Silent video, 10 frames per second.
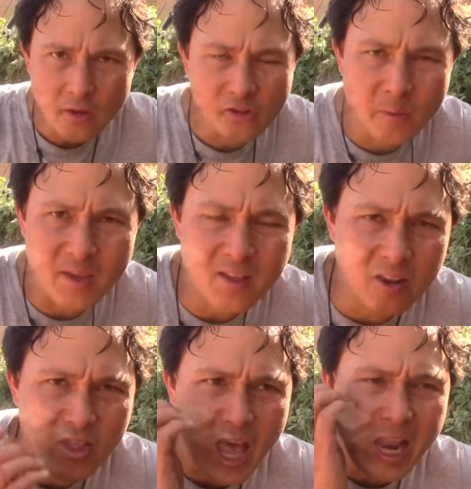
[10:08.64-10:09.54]
So I'm
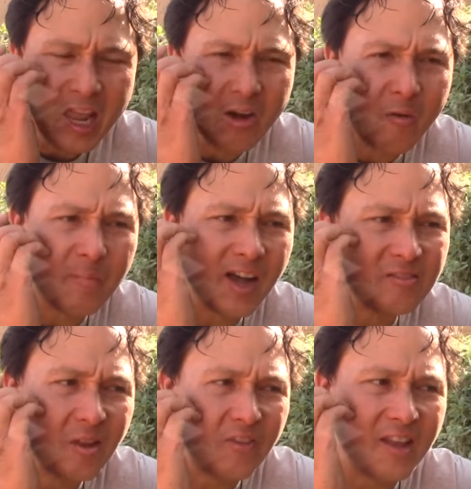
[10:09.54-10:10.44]
eating that, and it
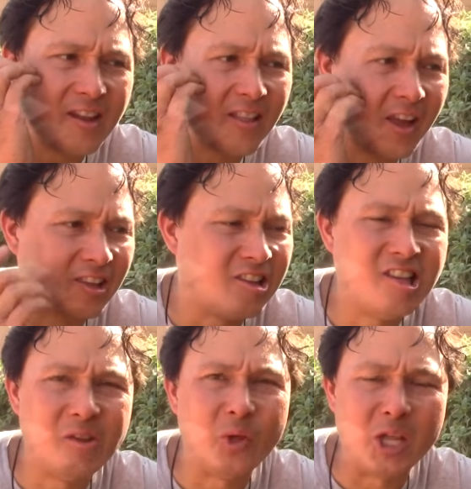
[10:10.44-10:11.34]
reminds me of eating like a
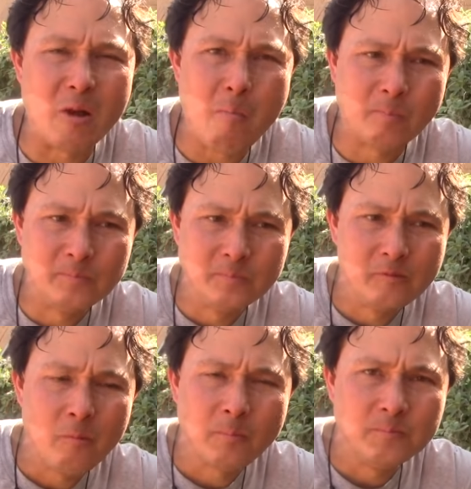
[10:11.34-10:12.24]
kiwi.
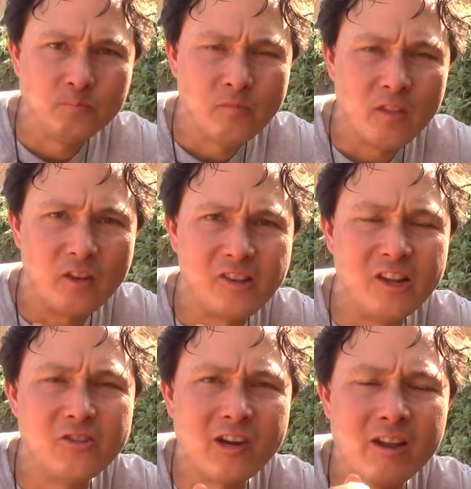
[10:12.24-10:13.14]
The
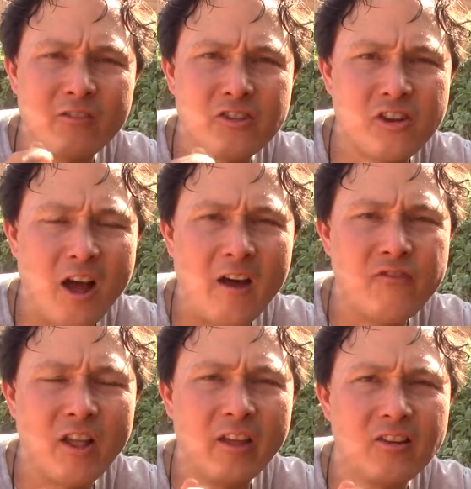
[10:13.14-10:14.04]
seeds are kind of
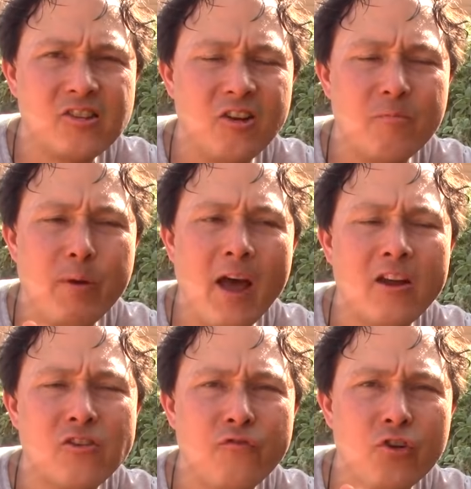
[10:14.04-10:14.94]
soft, not like a standard
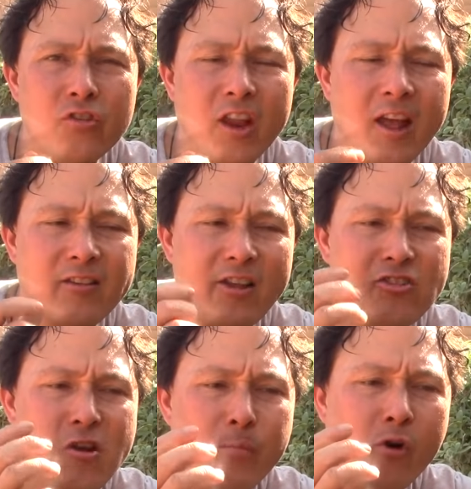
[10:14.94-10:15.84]
passion fruit that has like
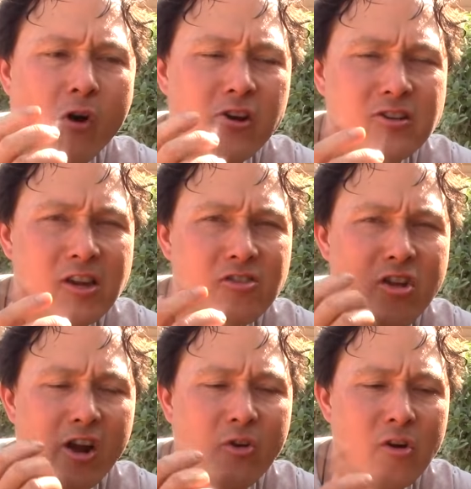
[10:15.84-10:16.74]
super hard seed you
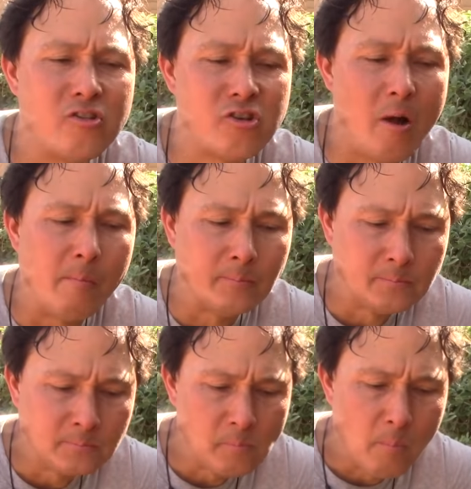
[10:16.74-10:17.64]
gotta crunch up.
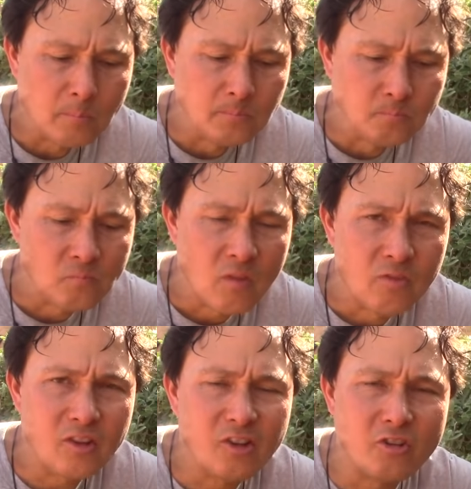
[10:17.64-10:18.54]

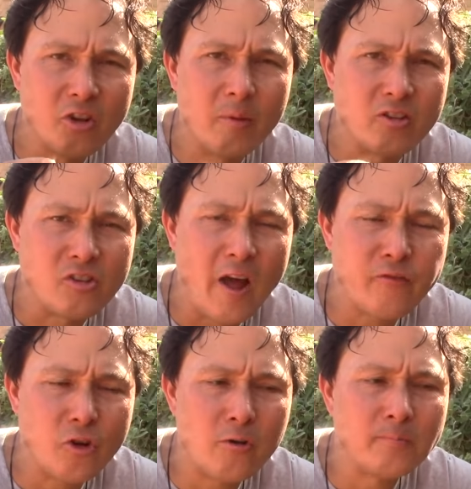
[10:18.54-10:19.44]
These seeds are a little bit
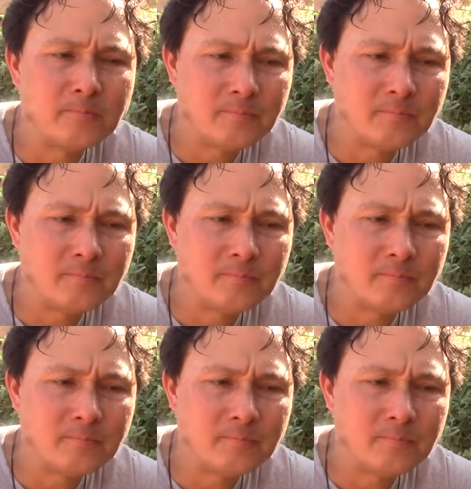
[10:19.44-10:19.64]
softer.